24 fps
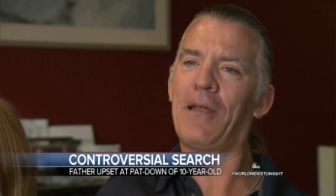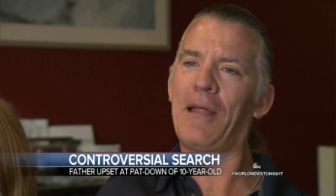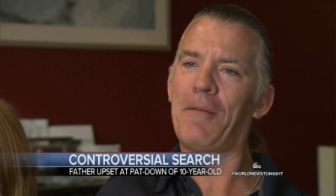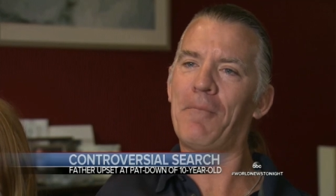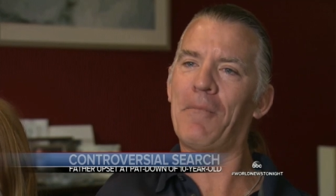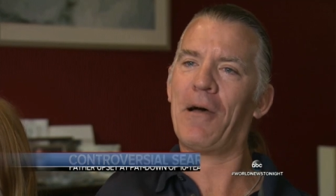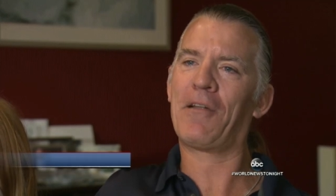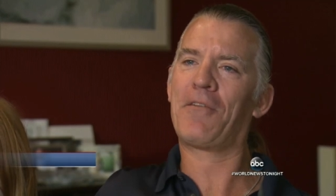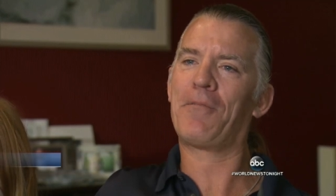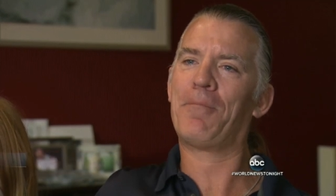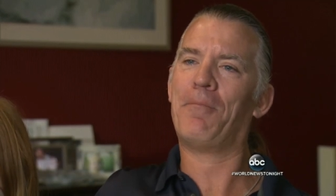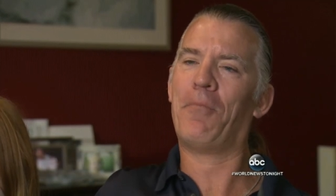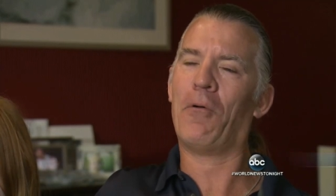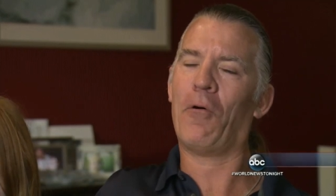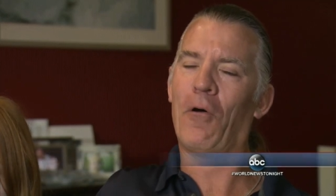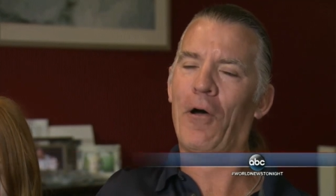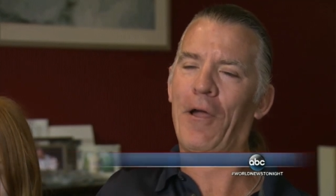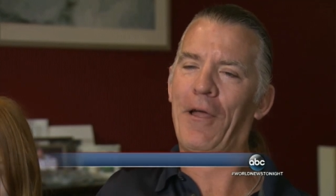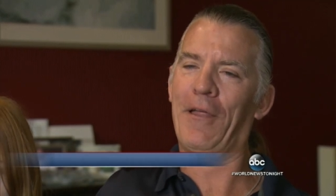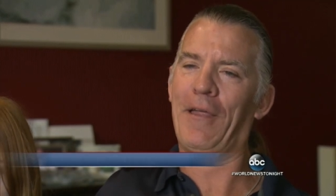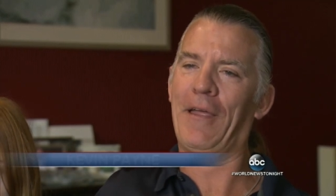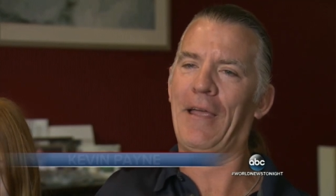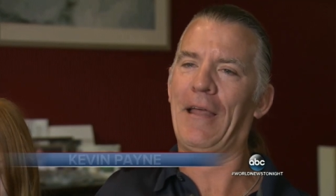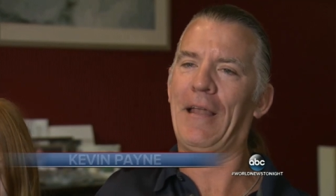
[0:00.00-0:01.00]
pretty much
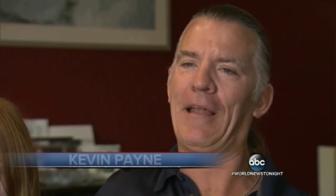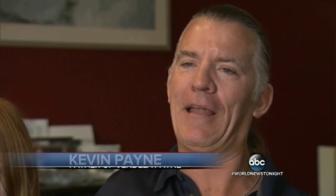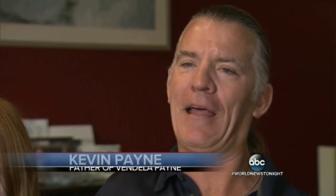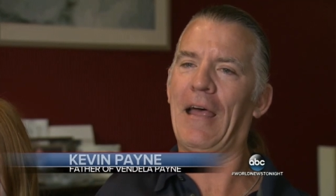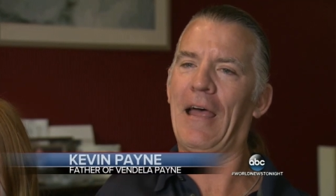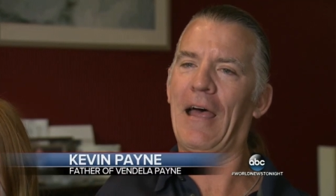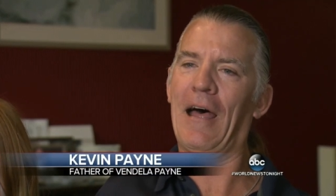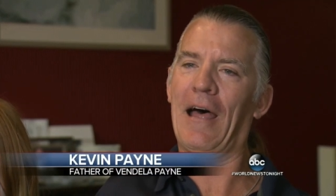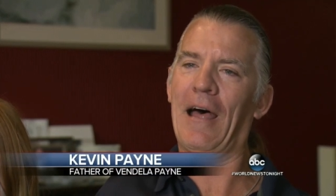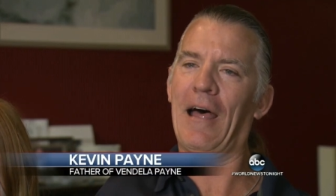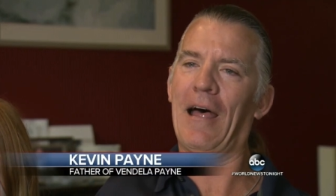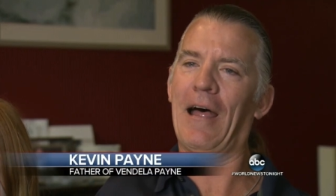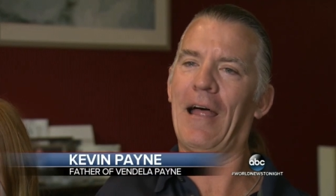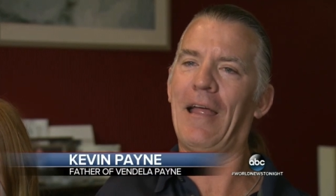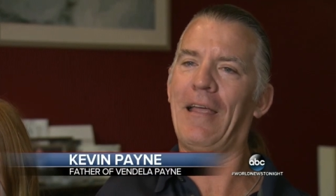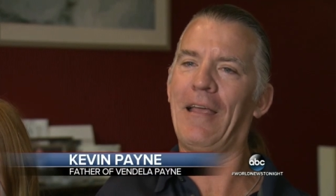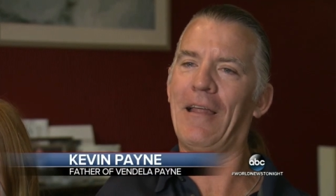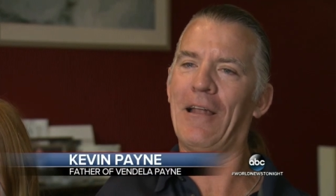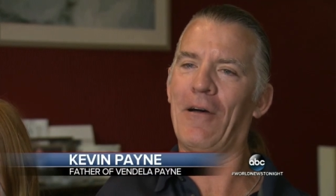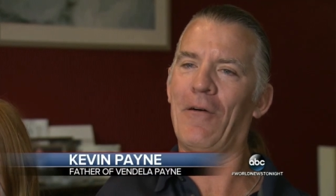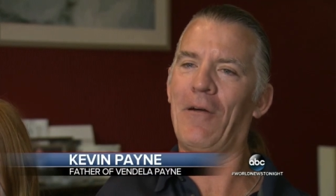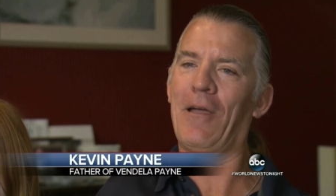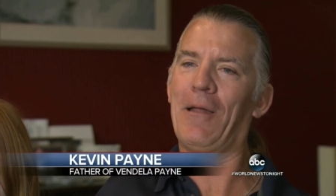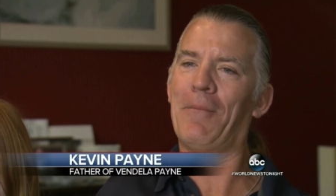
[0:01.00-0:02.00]
boiling, uh,
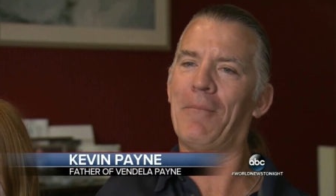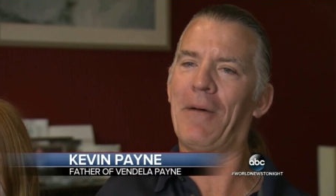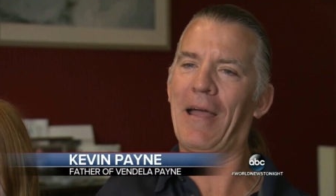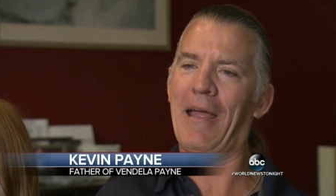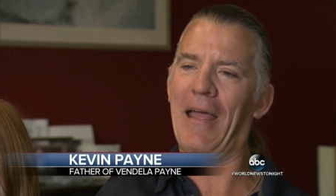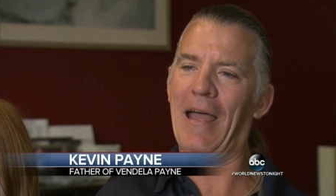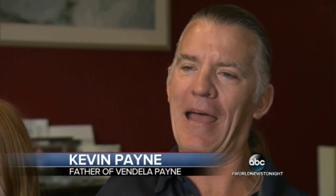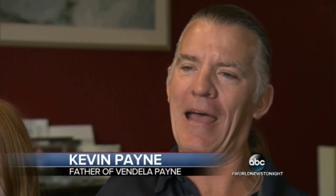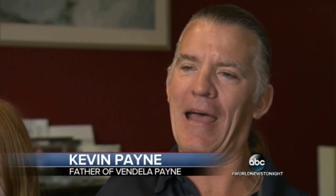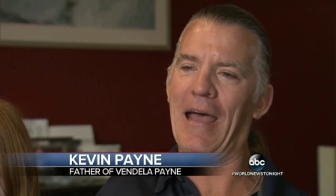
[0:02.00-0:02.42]
you know, in my